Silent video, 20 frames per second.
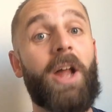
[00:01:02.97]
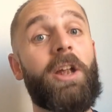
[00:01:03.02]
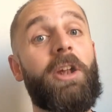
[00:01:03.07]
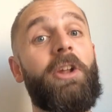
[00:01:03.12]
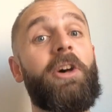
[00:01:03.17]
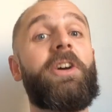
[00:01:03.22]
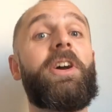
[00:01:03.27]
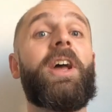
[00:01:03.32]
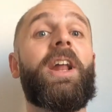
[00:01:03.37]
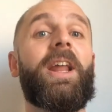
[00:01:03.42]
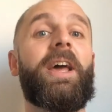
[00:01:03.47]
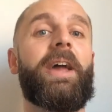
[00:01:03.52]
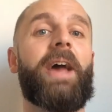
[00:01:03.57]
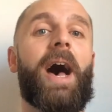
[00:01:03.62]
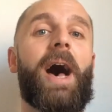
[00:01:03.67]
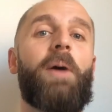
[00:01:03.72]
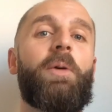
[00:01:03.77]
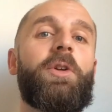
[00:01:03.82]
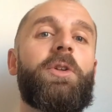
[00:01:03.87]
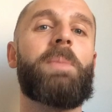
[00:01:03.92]
And luckily,
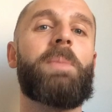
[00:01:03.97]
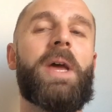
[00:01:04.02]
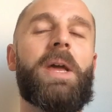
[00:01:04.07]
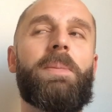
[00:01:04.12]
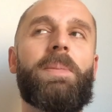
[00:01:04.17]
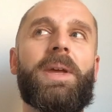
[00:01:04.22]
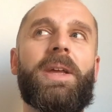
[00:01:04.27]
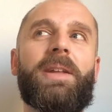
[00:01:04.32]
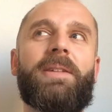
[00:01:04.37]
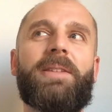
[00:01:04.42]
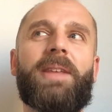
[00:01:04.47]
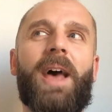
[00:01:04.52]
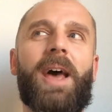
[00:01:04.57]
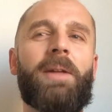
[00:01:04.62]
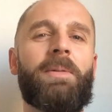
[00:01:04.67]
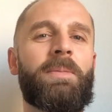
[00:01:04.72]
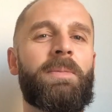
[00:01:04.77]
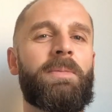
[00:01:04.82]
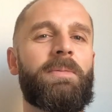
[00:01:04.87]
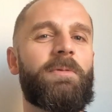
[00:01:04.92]
I maybe
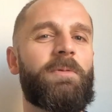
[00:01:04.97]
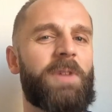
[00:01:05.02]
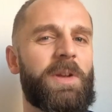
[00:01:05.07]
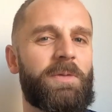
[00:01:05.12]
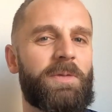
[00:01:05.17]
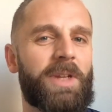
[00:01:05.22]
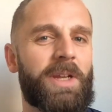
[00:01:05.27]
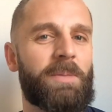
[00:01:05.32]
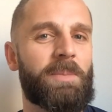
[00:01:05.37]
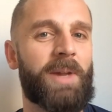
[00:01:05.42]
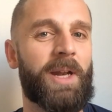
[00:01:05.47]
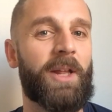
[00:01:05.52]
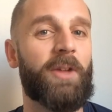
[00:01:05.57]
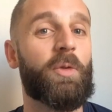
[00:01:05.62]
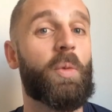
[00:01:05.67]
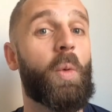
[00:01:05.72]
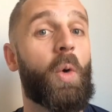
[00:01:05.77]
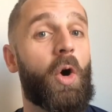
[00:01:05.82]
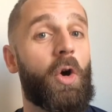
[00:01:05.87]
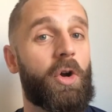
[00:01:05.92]
10, 15
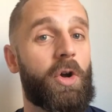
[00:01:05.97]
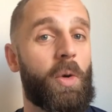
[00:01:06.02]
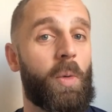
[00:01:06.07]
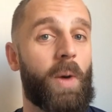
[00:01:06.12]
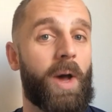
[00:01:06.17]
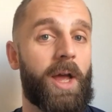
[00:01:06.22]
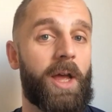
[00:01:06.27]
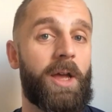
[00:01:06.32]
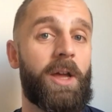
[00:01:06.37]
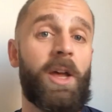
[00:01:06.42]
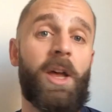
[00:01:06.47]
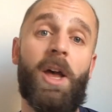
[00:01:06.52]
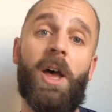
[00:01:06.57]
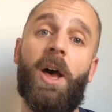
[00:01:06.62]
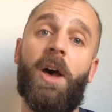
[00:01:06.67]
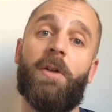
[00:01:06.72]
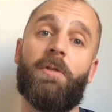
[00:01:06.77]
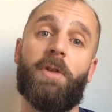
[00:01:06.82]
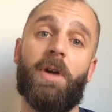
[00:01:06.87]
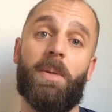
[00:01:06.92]
minutes walk away
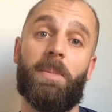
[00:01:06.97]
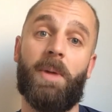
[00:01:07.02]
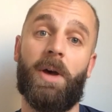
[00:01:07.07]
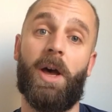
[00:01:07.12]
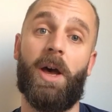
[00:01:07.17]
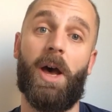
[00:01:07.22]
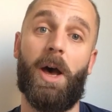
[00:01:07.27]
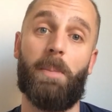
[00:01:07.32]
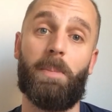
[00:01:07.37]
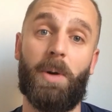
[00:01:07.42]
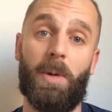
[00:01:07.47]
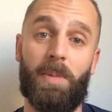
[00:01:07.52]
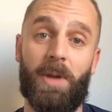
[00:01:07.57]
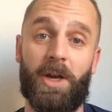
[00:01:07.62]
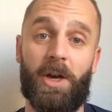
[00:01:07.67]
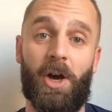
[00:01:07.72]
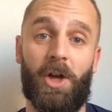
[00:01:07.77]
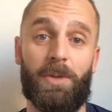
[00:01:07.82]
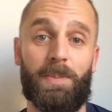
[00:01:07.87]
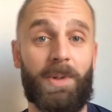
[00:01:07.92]
from a
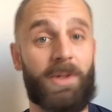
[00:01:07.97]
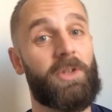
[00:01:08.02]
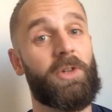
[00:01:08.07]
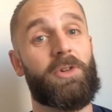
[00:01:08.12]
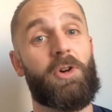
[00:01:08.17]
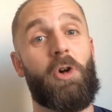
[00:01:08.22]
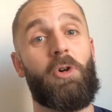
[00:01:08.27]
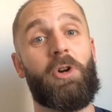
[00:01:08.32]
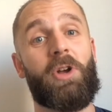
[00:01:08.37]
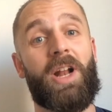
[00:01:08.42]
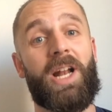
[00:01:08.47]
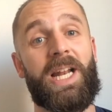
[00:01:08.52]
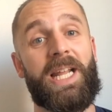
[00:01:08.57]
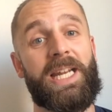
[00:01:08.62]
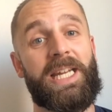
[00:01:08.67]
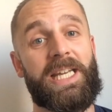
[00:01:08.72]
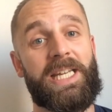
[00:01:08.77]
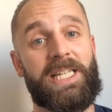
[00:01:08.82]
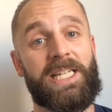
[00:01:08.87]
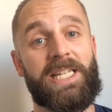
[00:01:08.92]
public hospital called
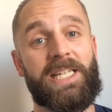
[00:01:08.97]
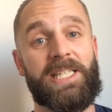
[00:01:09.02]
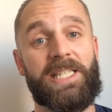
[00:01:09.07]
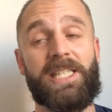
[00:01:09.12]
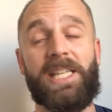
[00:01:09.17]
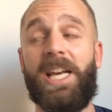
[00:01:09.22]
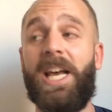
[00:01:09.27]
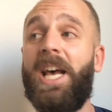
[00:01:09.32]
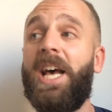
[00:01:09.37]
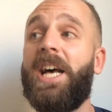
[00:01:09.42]
Clinicas.